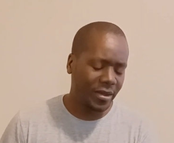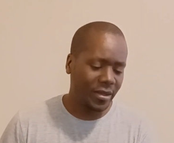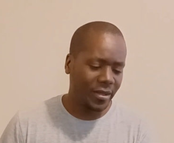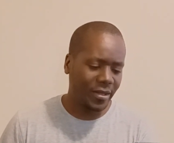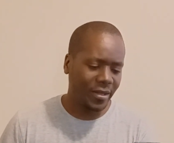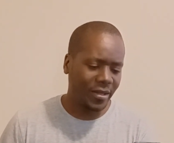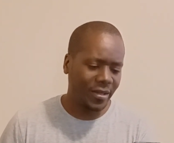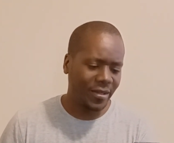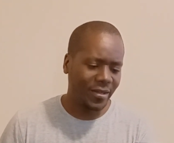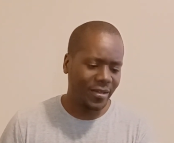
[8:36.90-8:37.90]

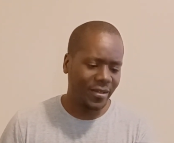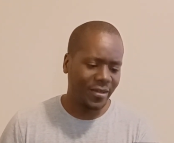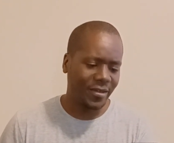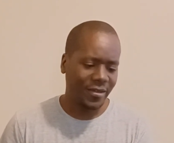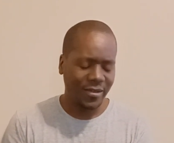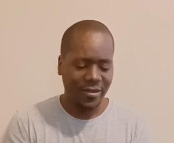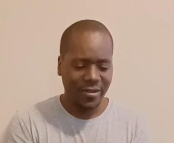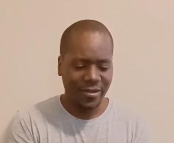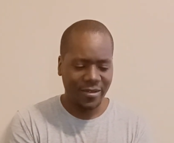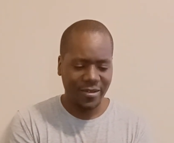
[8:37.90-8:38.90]

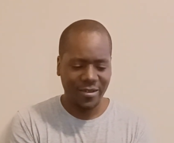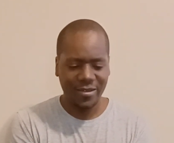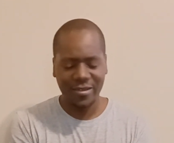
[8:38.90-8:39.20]
(silence)